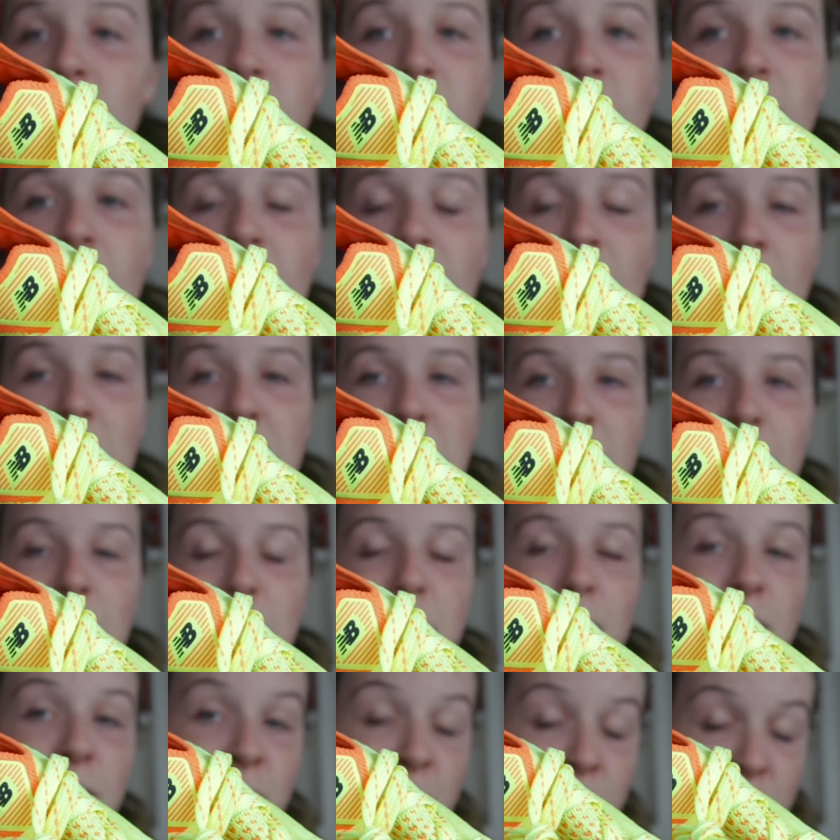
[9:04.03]
climbing up there for
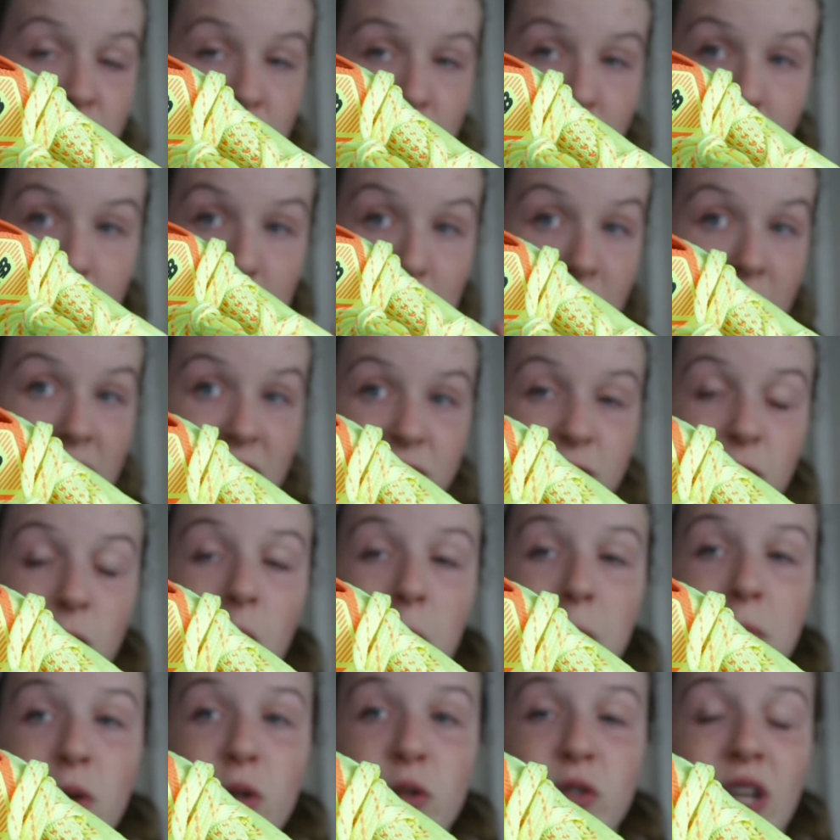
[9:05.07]
some of the best football boots
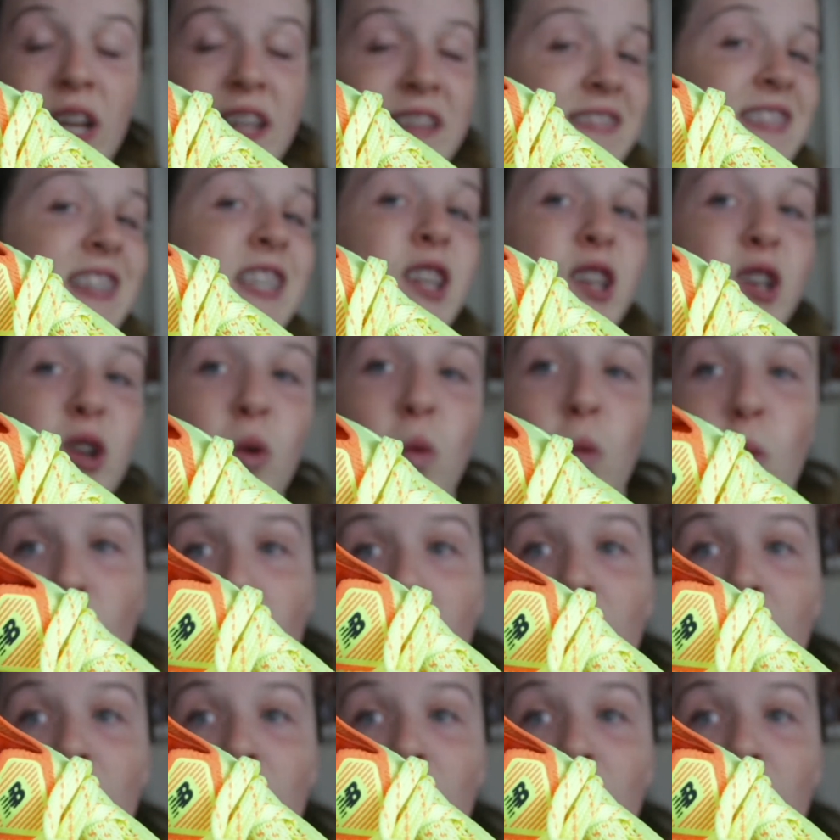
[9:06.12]
I've seen in a while,